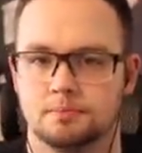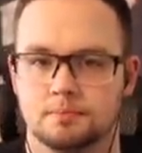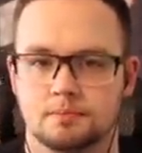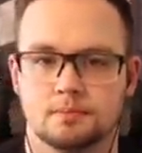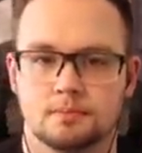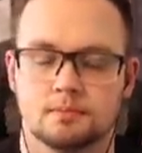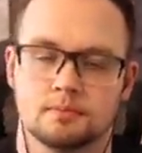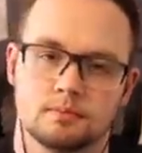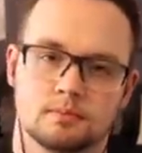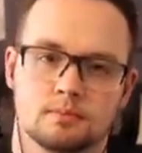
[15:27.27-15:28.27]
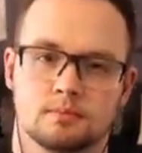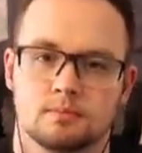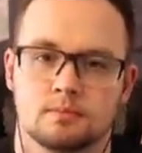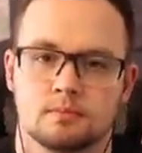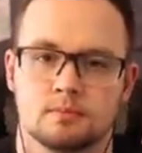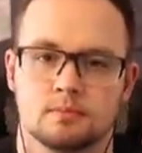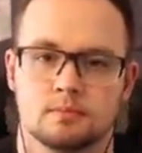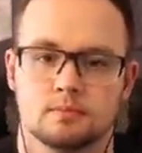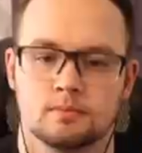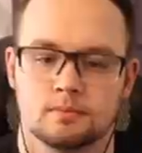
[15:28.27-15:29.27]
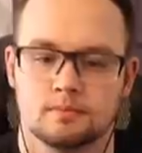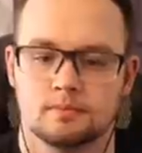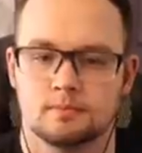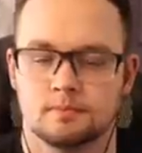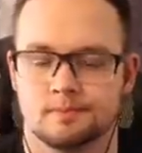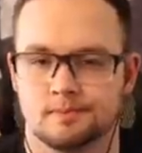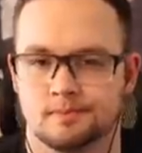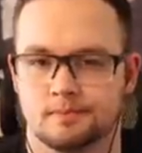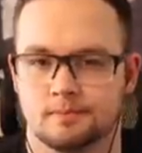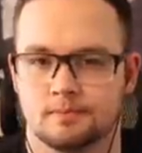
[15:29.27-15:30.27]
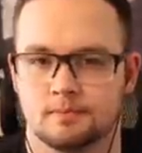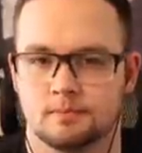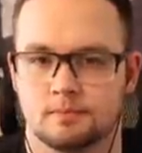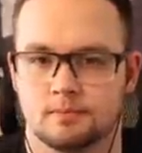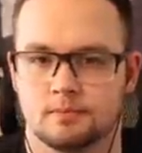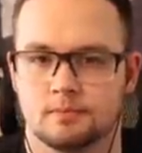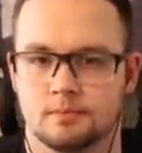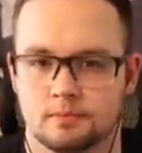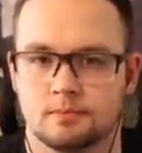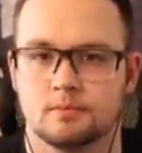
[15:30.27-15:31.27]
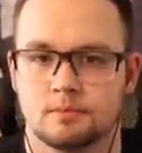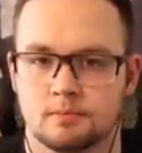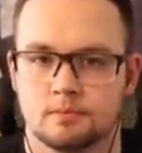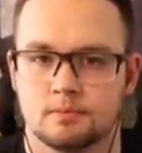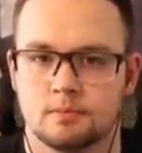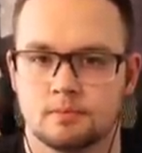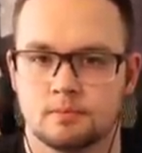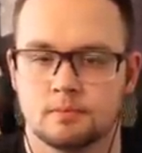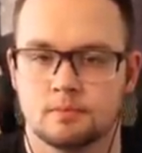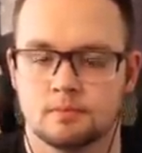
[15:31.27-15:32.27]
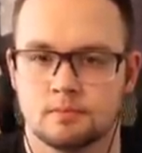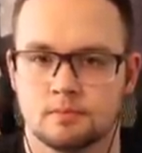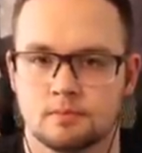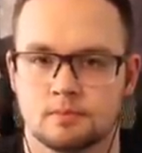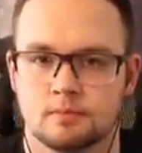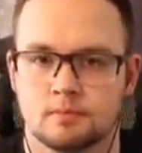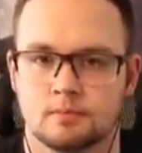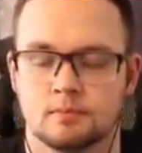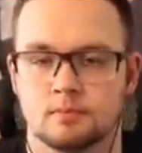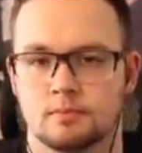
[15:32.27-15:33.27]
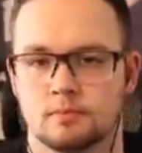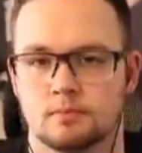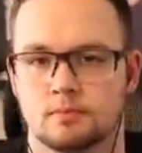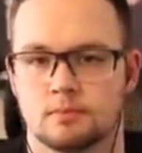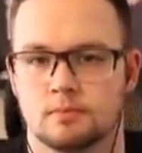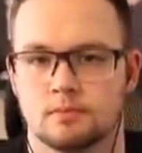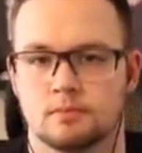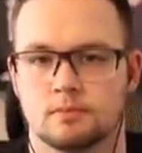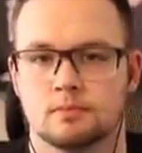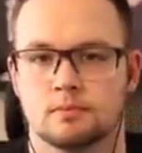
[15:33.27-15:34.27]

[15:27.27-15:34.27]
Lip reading: This person isn't speaking.